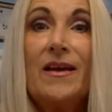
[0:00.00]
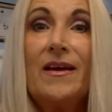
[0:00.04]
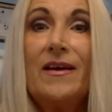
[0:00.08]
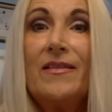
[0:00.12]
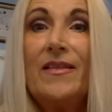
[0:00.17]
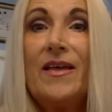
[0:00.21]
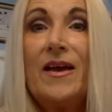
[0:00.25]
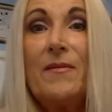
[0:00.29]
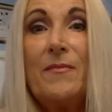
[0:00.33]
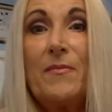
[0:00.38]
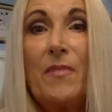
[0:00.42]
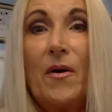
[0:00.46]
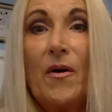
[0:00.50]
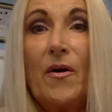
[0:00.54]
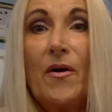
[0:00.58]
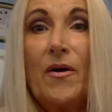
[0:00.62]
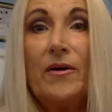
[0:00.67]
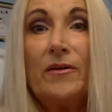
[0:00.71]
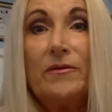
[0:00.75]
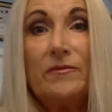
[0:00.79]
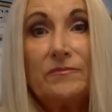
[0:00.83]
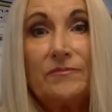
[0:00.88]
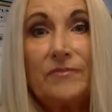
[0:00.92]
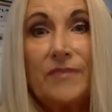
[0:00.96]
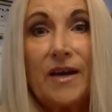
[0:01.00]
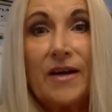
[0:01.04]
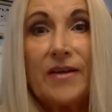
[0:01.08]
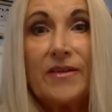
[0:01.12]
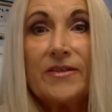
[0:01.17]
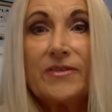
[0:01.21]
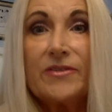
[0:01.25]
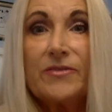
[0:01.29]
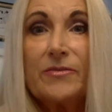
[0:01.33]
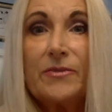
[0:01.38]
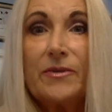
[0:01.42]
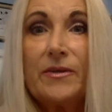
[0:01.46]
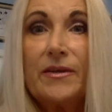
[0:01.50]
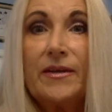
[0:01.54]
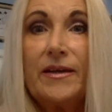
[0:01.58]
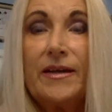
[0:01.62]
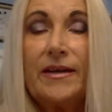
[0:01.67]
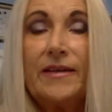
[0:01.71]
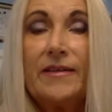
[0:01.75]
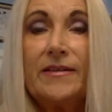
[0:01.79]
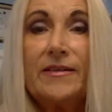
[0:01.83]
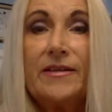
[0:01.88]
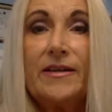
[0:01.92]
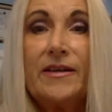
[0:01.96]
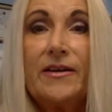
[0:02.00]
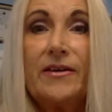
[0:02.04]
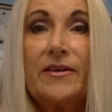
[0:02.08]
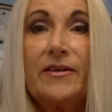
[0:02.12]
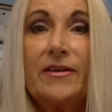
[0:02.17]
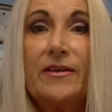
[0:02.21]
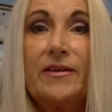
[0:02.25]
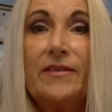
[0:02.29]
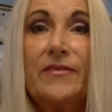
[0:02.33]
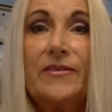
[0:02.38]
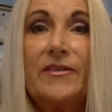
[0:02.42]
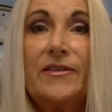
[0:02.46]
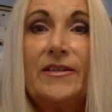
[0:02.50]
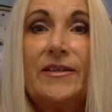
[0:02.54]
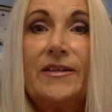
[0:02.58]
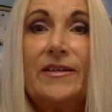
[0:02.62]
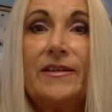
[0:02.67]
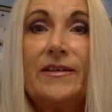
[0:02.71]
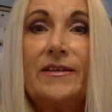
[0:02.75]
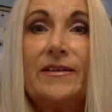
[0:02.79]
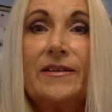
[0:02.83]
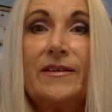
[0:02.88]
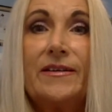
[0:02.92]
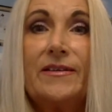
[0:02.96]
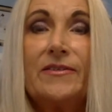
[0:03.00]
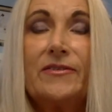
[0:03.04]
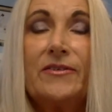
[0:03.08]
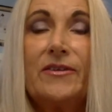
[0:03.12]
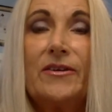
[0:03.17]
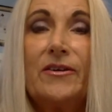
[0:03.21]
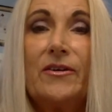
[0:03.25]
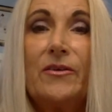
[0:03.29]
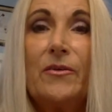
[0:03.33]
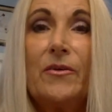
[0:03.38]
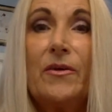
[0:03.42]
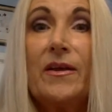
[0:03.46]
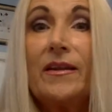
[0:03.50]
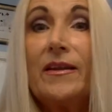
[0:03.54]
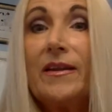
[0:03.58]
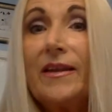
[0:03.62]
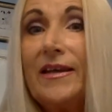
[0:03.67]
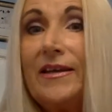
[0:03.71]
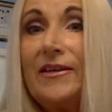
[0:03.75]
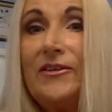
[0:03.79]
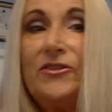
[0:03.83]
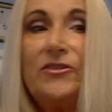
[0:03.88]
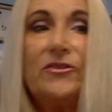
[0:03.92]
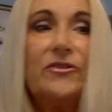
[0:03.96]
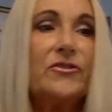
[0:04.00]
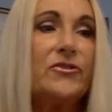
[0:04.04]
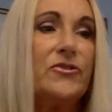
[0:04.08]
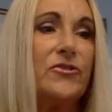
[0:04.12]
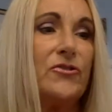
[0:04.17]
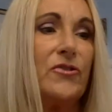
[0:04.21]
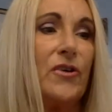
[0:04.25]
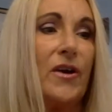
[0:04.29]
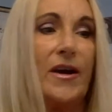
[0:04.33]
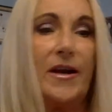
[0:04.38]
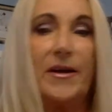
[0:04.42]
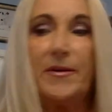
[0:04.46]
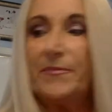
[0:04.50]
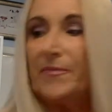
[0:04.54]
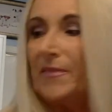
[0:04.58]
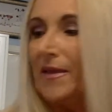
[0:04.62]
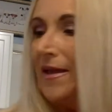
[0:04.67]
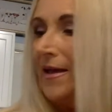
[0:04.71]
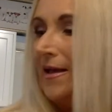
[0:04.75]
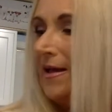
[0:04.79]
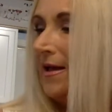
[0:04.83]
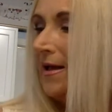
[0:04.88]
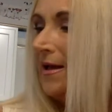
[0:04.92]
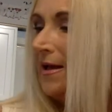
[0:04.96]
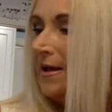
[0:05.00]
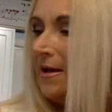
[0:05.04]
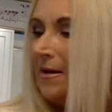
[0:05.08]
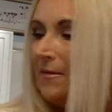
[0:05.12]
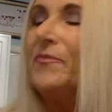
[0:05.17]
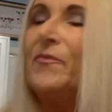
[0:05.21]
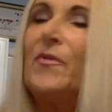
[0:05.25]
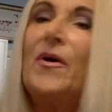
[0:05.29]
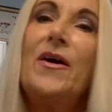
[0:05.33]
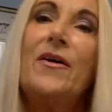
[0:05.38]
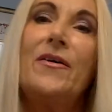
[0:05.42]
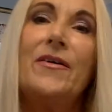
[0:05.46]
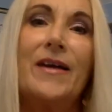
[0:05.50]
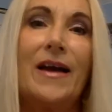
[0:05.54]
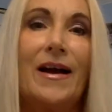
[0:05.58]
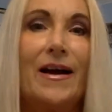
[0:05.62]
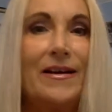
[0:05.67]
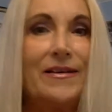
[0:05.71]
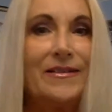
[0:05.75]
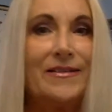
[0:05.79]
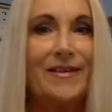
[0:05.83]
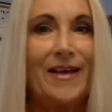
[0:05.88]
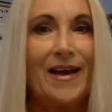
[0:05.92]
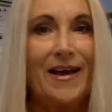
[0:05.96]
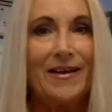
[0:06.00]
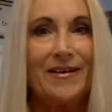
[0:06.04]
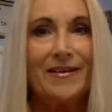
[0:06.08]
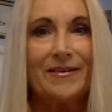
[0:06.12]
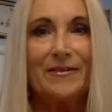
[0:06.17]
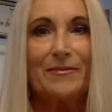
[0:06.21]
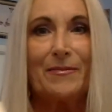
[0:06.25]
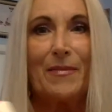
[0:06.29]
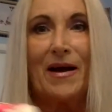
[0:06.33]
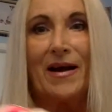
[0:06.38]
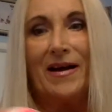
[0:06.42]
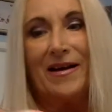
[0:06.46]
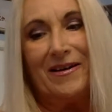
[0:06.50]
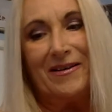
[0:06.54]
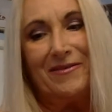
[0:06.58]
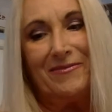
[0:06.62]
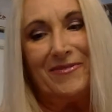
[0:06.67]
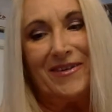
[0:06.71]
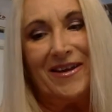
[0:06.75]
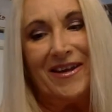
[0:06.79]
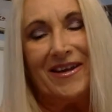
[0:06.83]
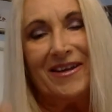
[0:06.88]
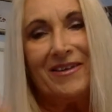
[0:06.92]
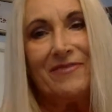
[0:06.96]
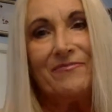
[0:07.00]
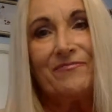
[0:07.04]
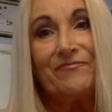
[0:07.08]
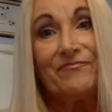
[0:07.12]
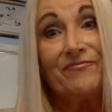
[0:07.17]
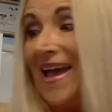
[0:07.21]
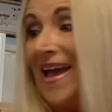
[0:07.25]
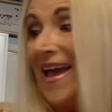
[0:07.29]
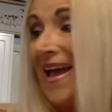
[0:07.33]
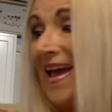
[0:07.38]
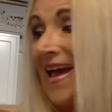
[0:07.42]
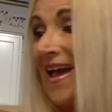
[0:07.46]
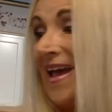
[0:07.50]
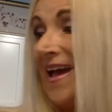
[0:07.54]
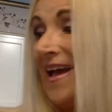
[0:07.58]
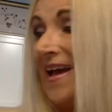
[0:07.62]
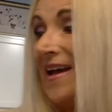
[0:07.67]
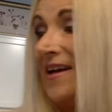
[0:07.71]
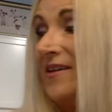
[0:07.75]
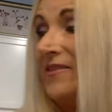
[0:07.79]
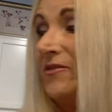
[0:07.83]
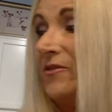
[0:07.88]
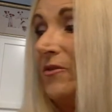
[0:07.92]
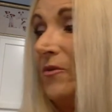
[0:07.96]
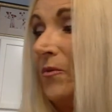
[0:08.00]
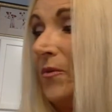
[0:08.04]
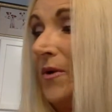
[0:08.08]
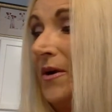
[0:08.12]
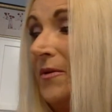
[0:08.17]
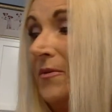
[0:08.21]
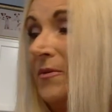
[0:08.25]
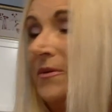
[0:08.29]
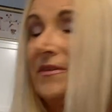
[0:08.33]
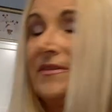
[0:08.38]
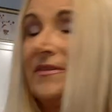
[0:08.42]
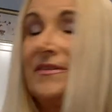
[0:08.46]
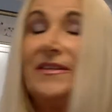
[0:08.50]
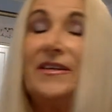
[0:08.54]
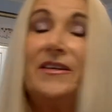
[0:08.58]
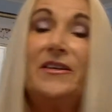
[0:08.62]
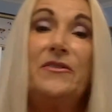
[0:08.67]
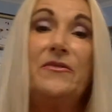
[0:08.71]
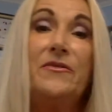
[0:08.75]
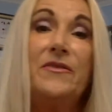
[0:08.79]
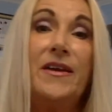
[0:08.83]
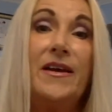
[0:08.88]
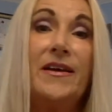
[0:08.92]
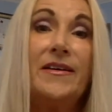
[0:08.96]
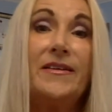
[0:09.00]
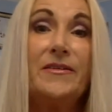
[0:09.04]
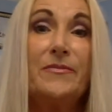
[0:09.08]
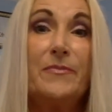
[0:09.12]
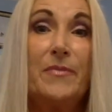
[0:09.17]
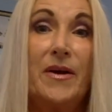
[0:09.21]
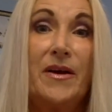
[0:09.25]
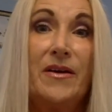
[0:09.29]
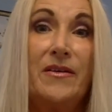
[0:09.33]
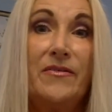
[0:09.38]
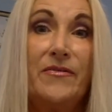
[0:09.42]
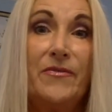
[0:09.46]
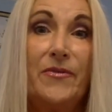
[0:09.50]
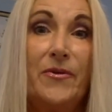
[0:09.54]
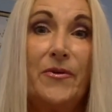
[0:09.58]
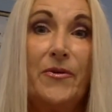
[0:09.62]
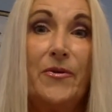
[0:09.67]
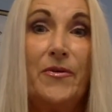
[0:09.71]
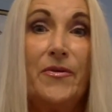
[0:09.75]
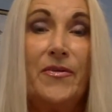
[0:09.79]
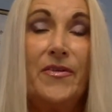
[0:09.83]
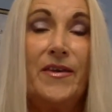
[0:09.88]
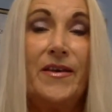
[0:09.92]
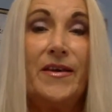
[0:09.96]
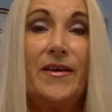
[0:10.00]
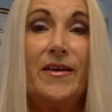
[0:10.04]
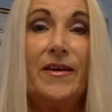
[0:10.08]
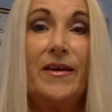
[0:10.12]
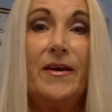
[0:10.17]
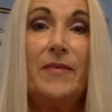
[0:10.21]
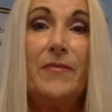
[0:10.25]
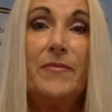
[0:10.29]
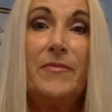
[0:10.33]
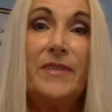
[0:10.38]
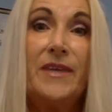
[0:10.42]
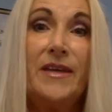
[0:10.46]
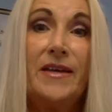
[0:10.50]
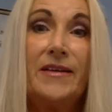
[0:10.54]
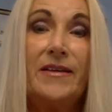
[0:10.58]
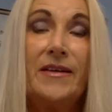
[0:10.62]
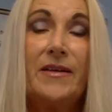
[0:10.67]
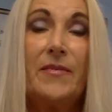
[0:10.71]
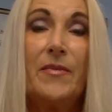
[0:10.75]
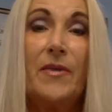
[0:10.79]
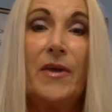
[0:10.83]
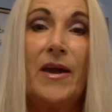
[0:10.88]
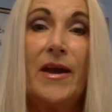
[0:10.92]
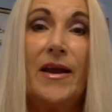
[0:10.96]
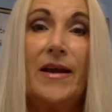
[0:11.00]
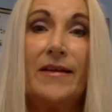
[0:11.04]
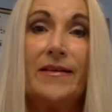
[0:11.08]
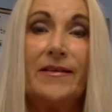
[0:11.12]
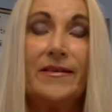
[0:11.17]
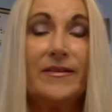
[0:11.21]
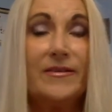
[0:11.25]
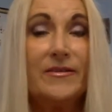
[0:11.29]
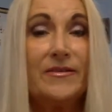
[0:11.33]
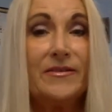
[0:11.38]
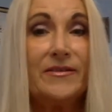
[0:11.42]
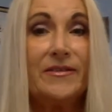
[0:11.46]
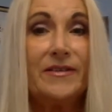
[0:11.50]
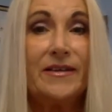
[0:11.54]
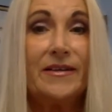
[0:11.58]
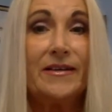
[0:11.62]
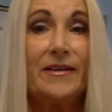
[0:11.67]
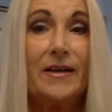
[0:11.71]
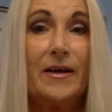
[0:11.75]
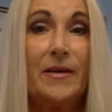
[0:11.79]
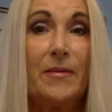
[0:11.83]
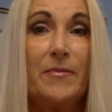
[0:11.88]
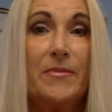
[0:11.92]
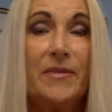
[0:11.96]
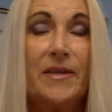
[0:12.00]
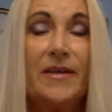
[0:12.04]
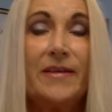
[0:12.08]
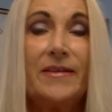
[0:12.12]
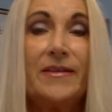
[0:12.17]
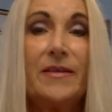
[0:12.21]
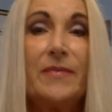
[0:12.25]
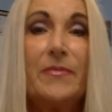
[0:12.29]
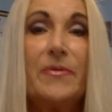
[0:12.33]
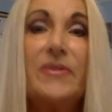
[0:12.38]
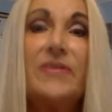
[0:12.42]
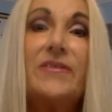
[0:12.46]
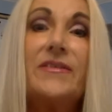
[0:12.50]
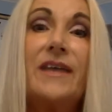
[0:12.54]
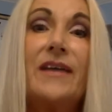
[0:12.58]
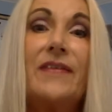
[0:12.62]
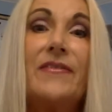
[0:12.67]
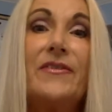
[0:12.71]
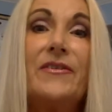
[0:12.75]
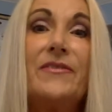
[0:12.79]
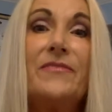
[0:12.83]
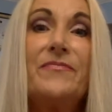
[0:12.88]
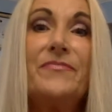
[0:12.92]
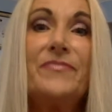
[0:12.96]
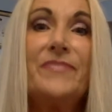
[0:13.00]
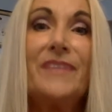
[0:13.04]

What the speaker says: that part, I just really can't tell you if it did anything. So I don't want to lead you astray. Well, guys, that is my update. And we will see you next month for the update number 8. This is the update number 7.